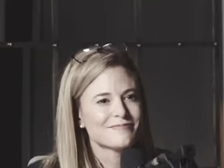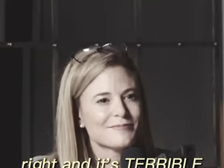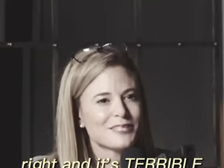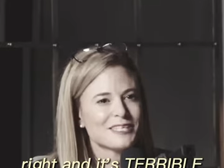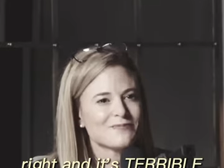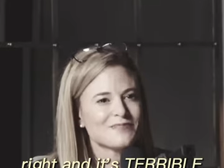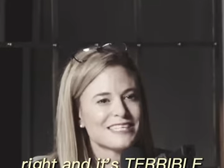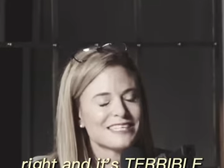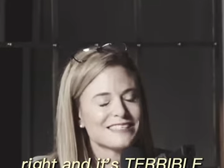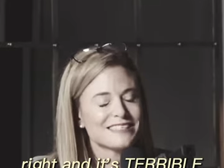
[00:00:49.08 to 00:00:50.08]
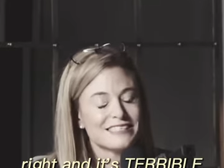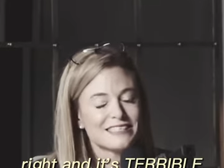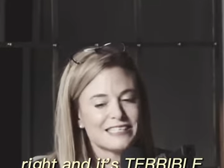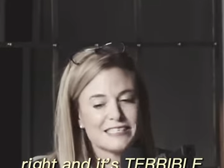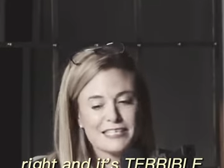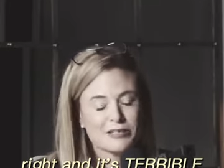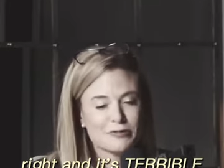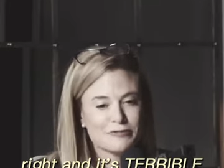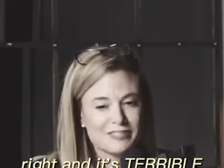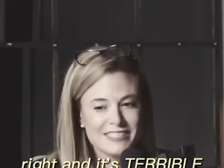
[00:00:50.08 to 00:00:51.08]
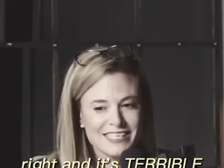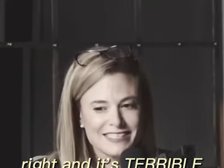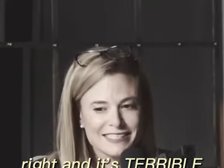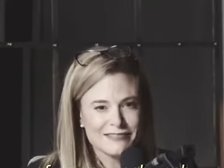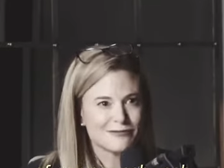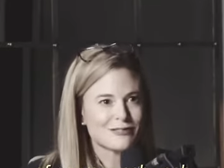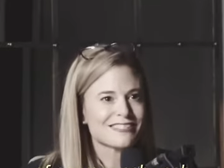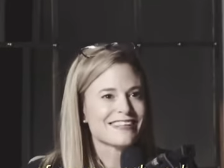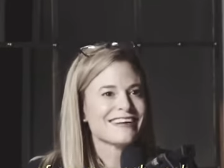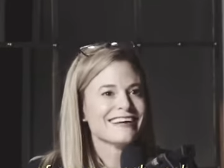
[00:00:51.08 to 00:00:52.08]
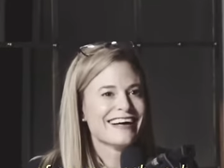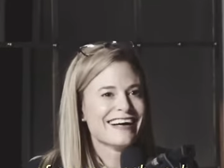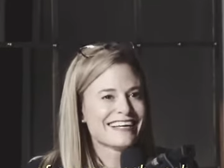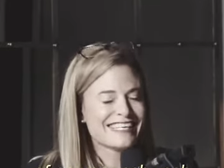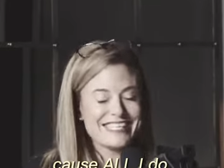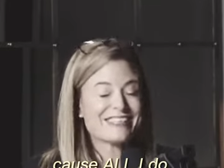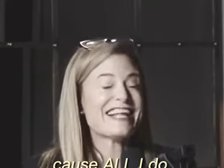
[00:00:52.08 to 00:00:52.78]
Right. And it's terrible for a scientist, of course. Yeah, Because yeah,